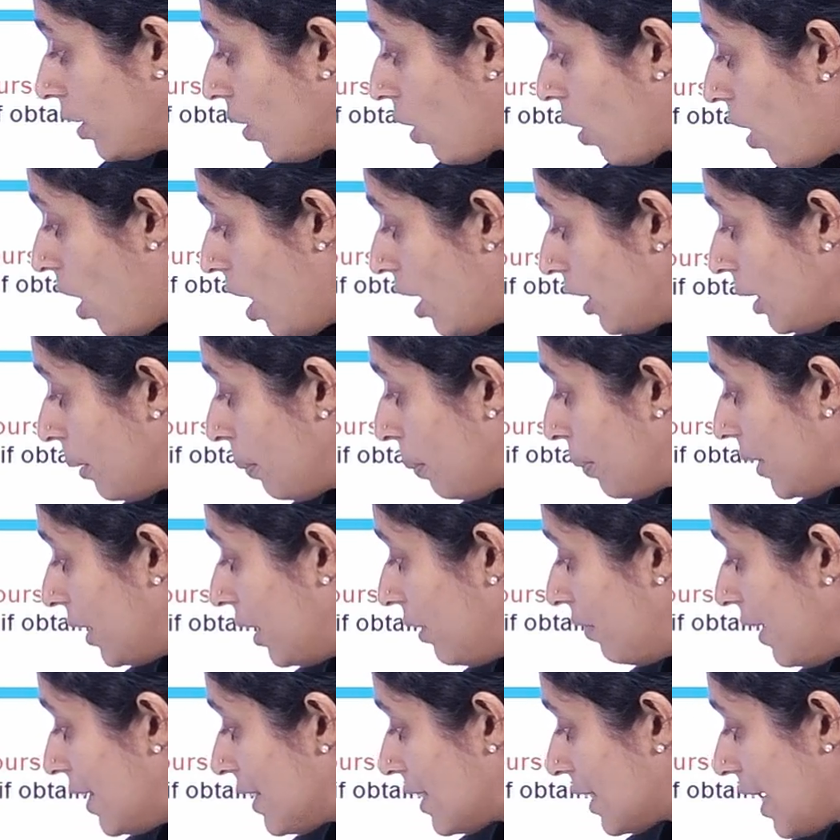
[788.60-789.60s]
all the
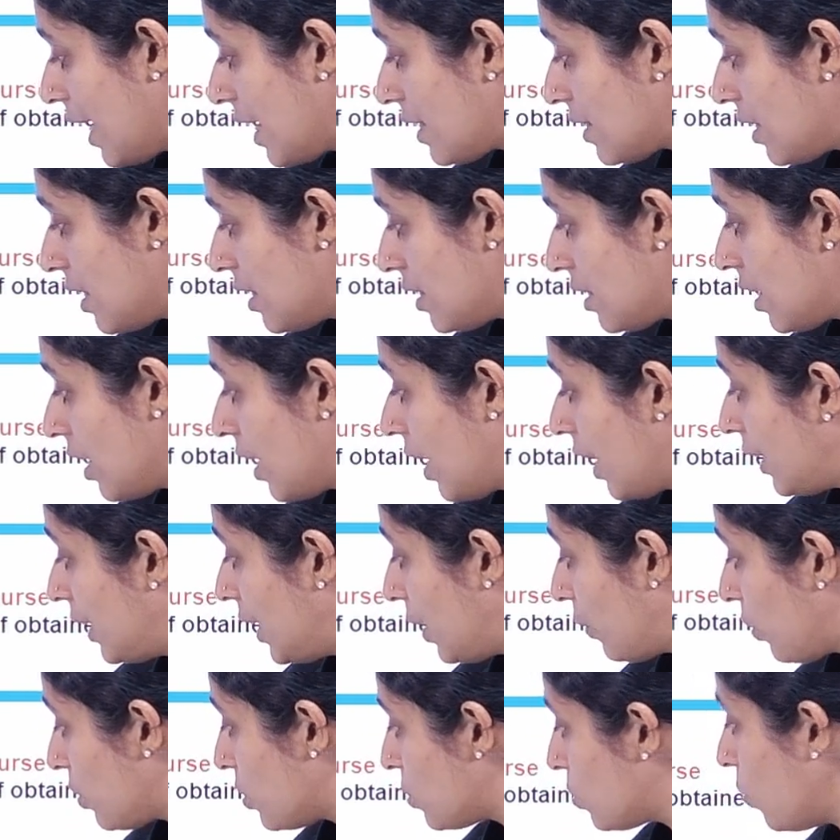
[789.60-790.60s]
previous cases there
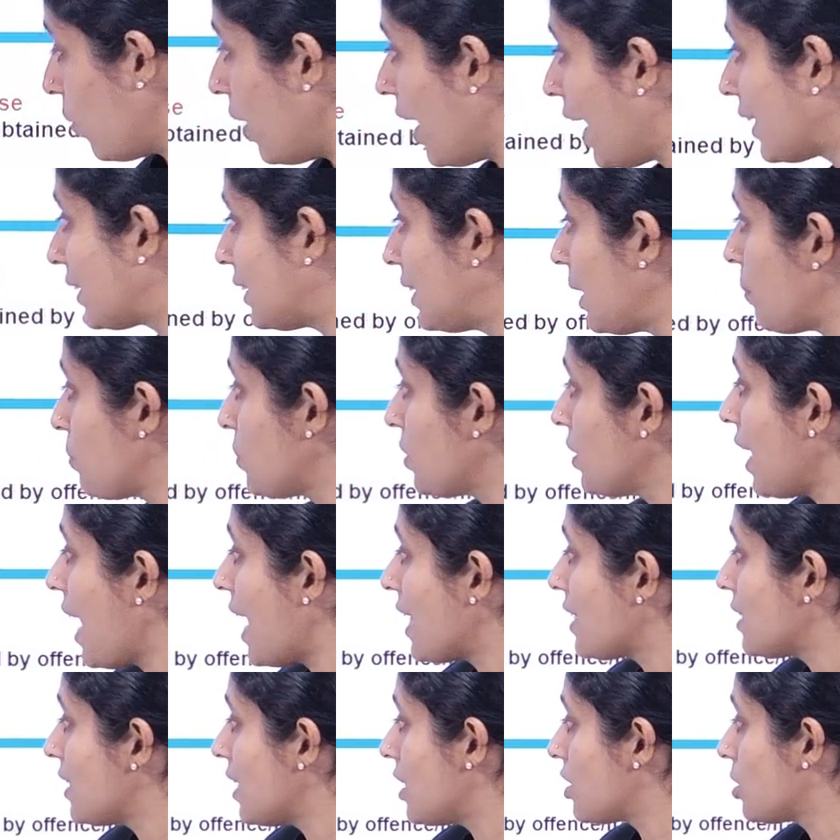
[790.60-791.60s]
was no exception
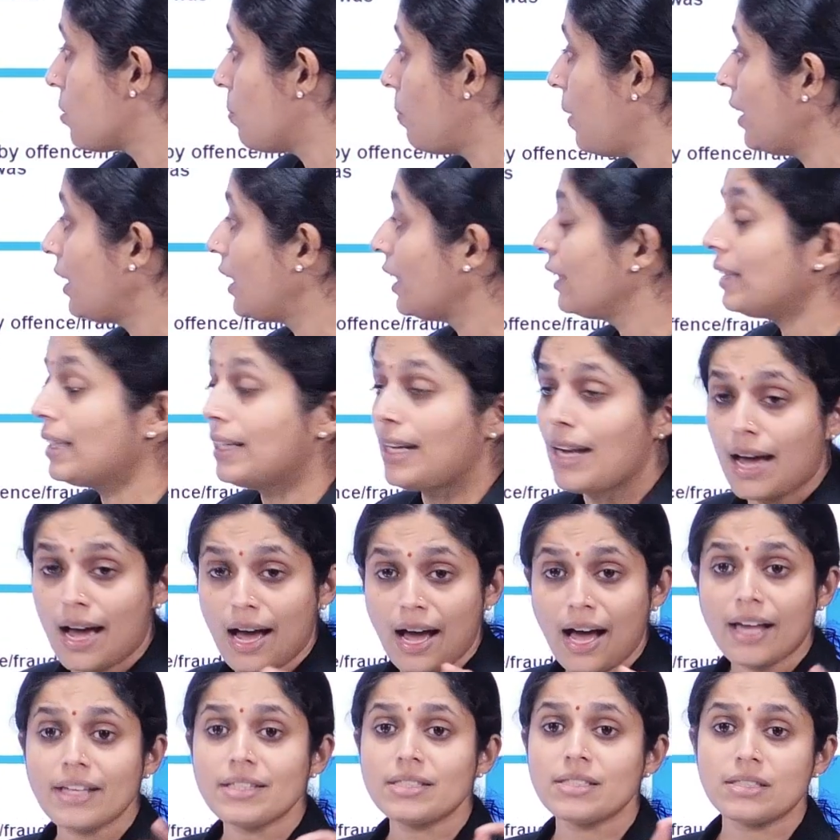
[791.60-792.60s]
as such, but in the
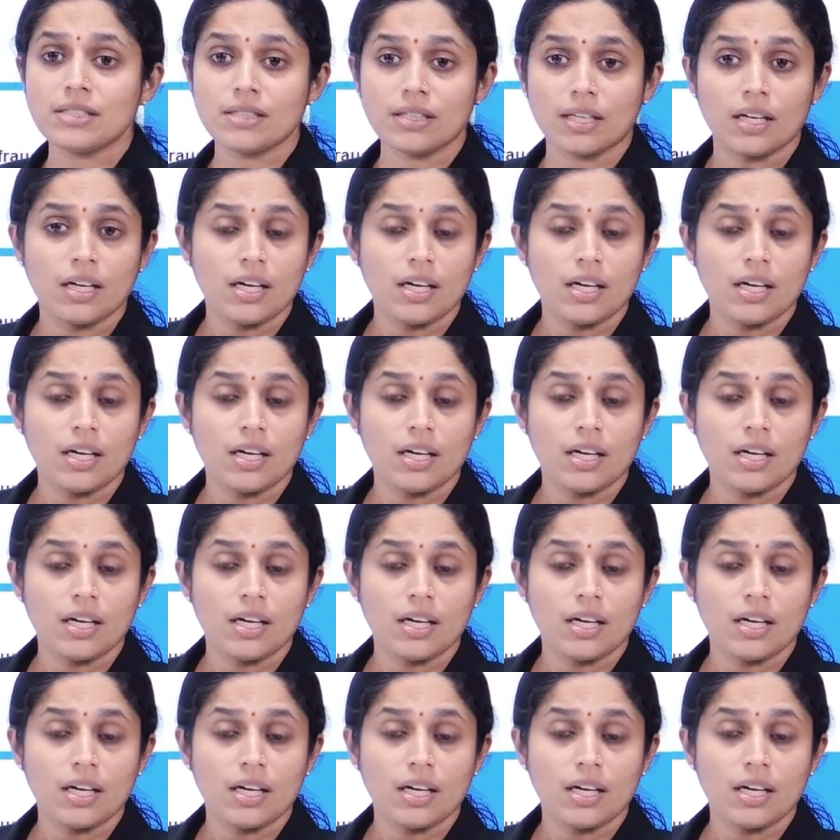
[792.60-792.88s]
last